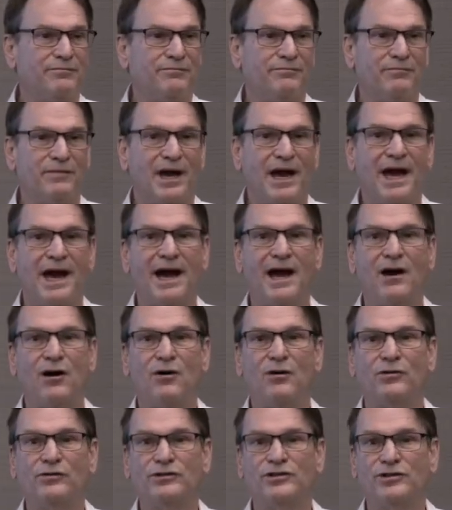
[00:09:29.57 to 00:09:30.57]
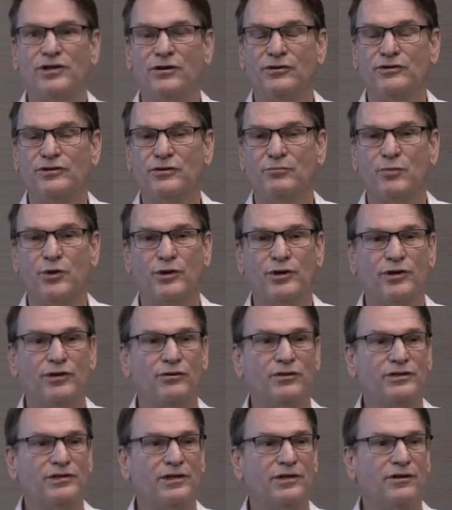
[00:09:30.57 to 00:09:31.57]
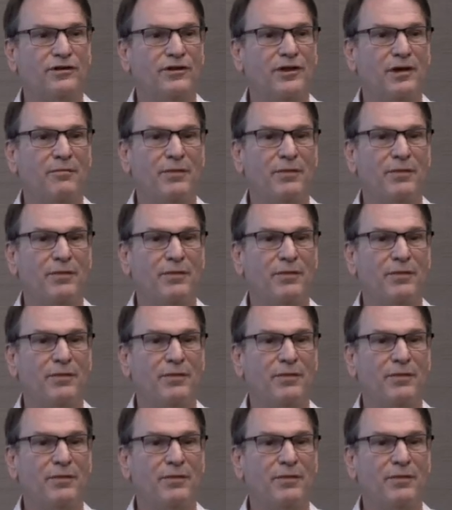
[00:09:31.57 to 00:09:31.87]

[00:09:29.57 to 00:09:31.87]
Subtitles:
how stones are produced and do they